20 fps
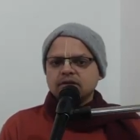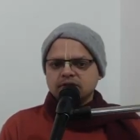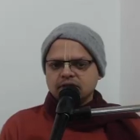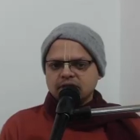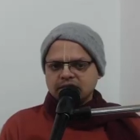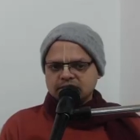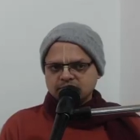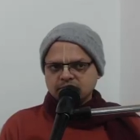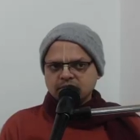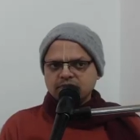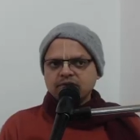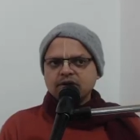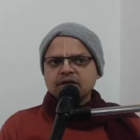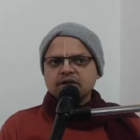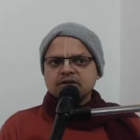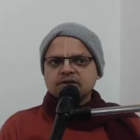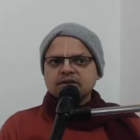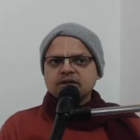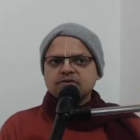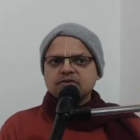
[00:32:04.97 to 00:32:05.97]
That's what we are
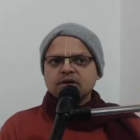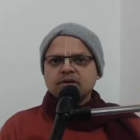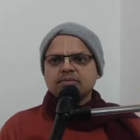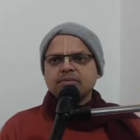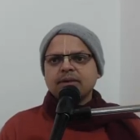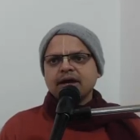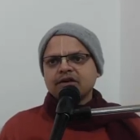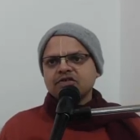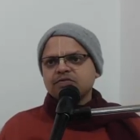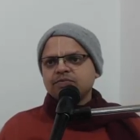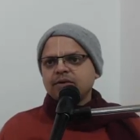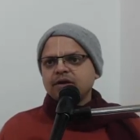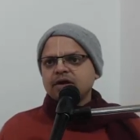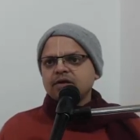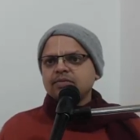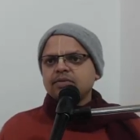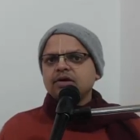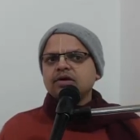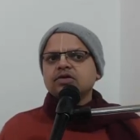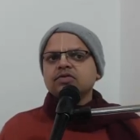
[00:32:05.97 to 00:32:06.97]
discussing. By
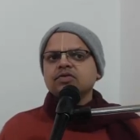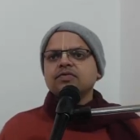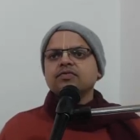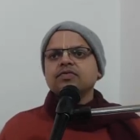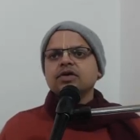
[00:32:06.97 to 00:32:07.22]
experiments,